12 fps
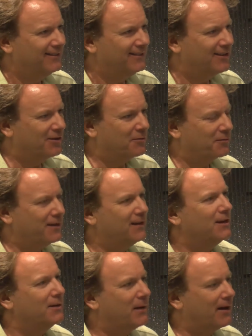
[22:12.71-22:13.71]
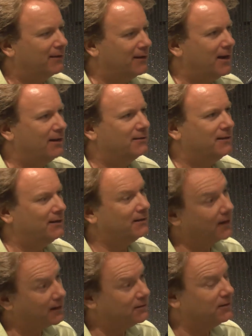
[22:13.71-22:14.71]
you know, thinking about the 18,
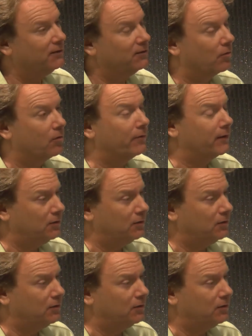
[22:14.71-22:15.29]
19-year-old that